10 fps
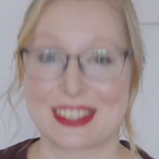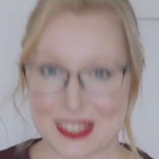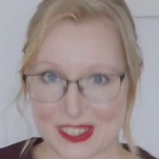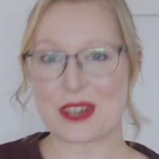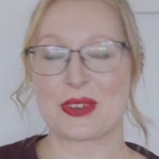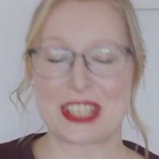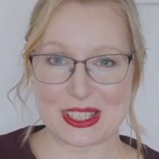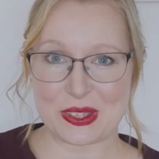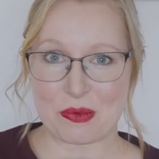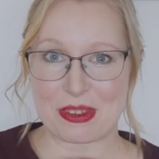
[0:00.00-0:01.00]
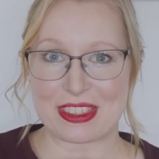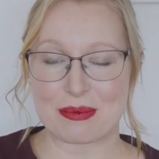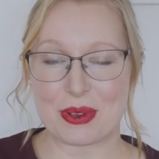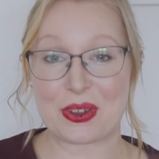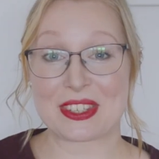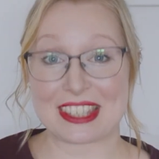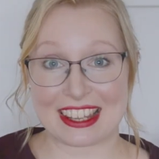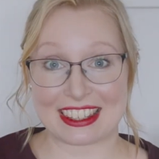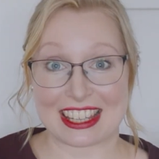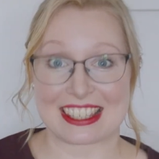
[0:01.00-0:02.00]
So I just opened the box
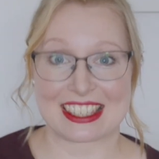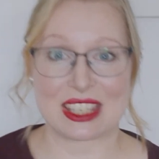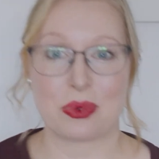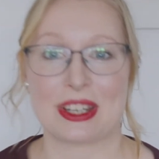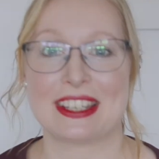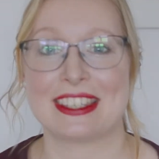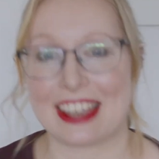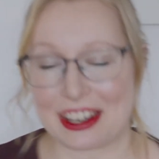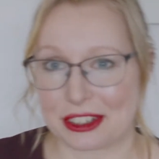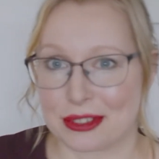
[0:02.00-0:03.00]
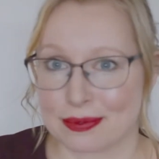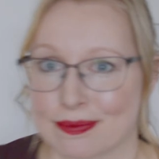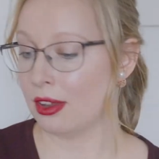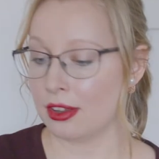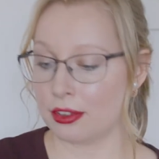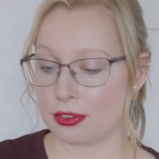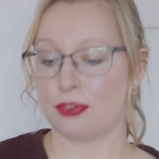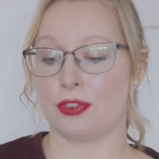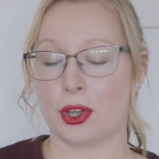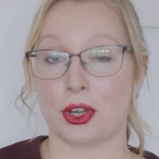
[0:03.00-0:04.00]
and let's see what is there.
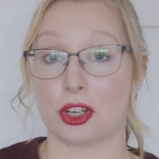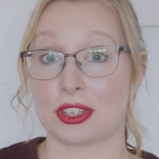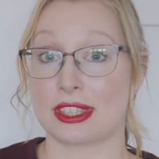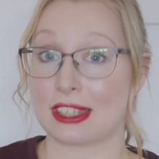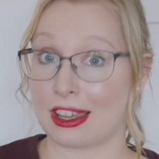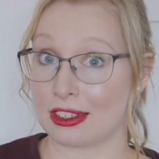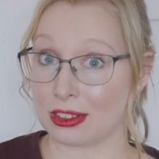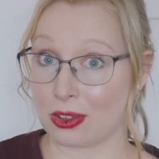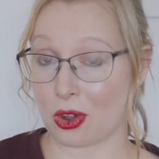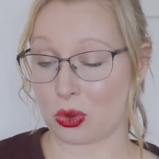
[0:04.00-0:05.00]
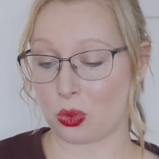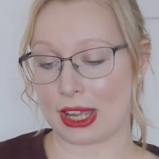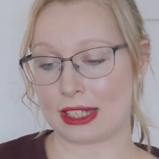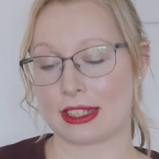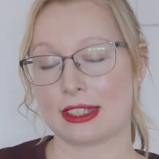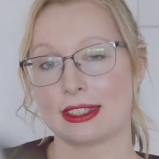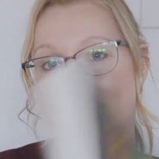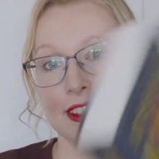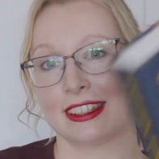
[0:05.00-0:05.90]
First and long-awaited.